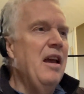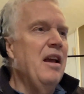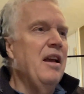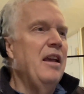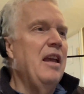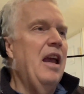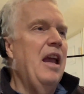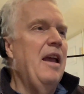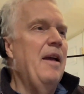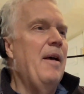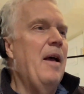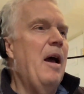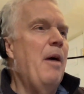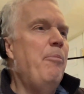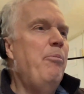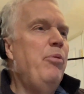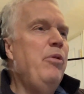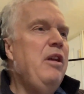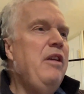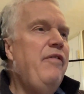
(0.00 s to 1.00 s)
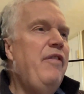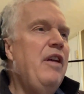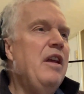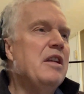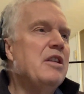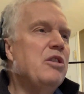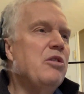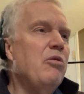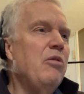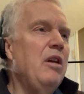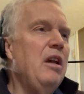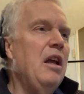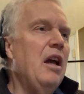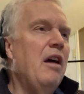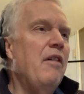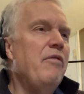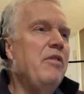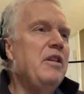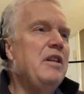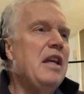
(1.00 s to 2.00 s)
Okay, a brief history
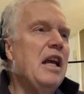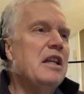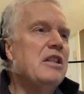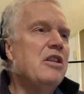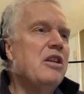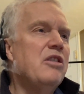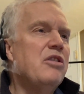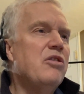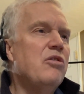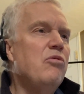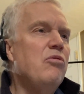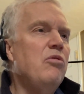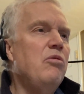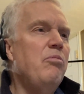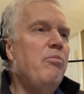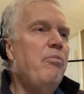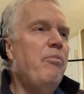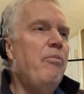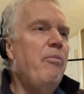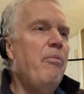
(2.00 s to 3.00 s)
of the Texas school